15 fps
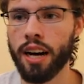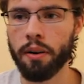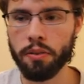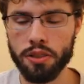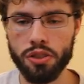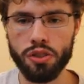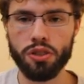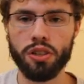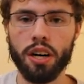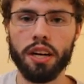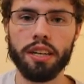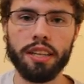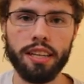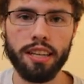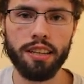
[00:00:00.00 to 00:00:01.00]
I was
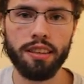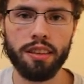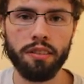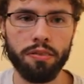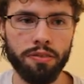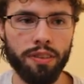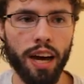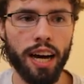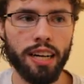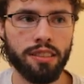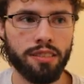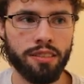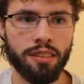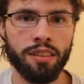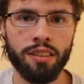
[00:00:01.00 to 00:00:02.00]
trying to get the
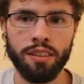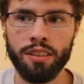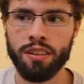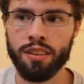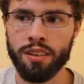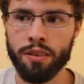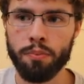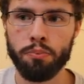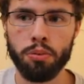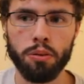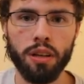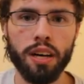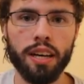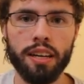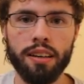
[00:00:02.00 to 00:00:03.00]
fast
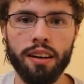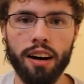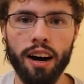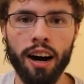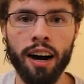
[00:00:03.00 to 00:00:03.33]
play.